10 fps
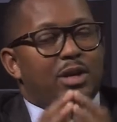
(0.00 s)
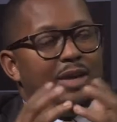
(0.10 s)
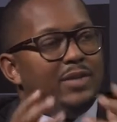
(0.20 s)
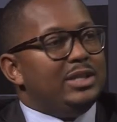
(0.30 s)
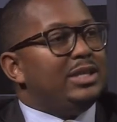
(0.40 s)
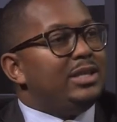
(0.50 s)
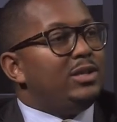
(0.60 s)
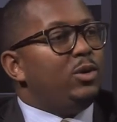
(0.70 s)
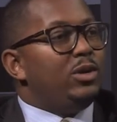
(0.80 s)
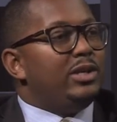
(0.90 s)
Given its
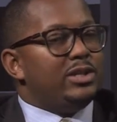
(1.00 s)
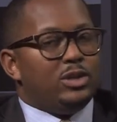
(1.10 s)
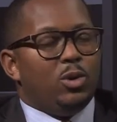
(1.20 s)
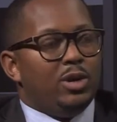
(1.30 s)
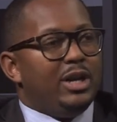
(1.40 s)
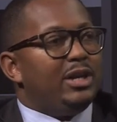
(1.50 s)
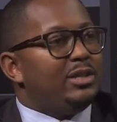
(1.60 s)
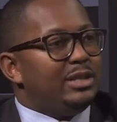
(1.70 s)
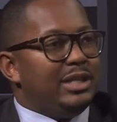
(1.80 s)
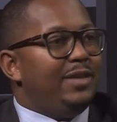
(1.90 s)
historic
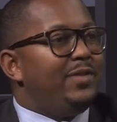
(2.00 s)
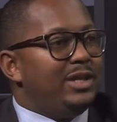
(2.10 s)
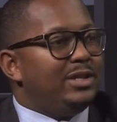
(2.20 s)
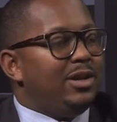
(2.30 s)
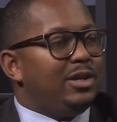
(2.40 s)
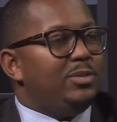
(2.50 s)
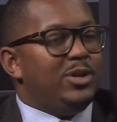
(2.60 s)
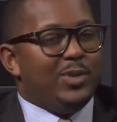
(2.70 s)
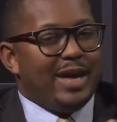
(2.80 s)
significance in our community,